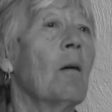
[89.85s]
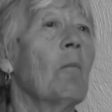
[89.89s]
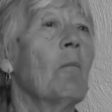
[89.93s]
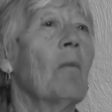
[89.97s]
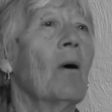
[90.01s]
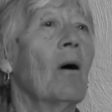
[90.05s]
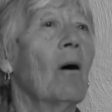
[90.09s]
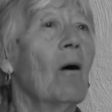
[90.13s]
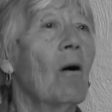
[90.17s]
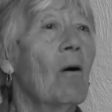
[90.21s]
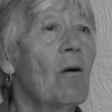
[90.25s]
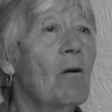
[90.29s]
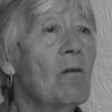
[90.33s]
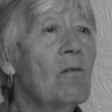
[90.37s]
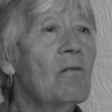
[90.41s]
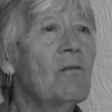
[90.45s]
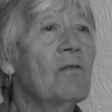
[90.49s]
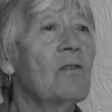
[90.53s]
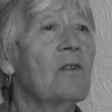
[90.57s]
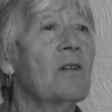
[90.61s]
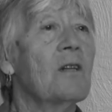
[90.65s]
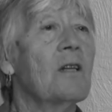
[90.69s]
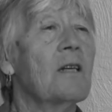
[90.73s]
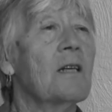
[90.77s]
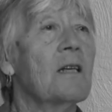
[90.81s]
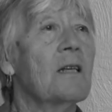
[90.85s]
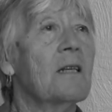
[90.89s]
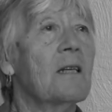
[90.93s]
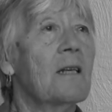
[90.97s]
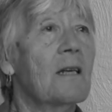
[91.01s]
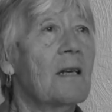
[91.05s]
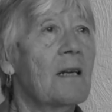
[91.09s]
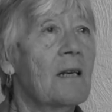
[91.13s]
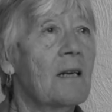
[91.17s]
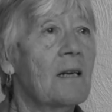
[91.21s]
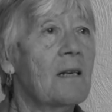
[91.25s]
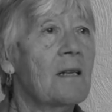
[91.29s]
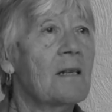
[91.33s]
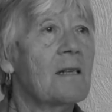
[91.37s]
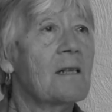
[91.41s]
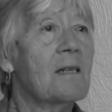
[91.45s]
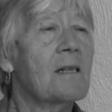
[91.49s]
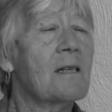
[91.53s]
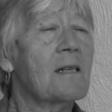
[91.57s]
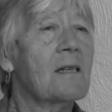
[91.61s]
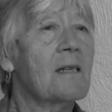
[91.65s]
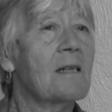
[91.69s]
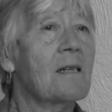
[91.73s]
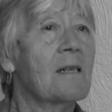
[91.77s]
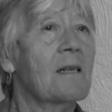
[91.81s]
But over the
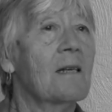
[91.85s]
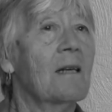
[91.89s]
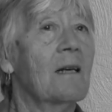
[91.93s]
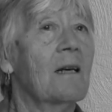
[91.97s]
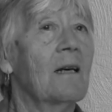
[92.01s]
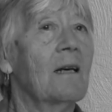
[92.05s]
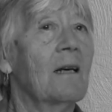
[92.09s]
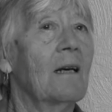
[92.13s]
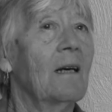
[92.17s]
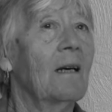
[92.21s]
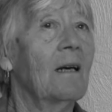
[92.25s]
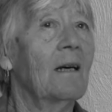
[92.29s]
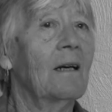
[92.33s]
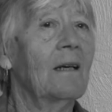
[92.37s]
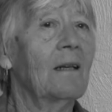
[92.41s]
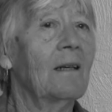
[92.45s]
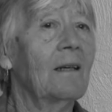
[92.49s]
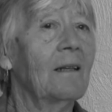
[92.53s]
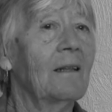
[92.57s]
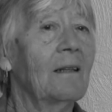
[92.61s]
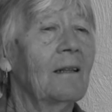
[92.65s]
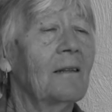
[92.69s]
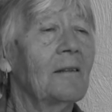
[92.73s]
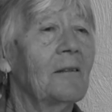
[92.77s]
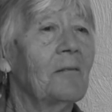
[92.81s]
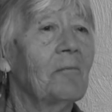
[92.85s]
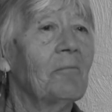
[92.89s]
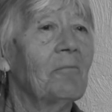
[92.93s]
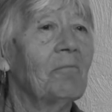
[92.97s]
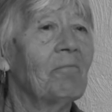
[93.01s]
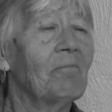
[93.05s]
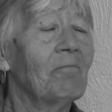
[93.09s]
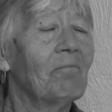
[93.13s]
years, the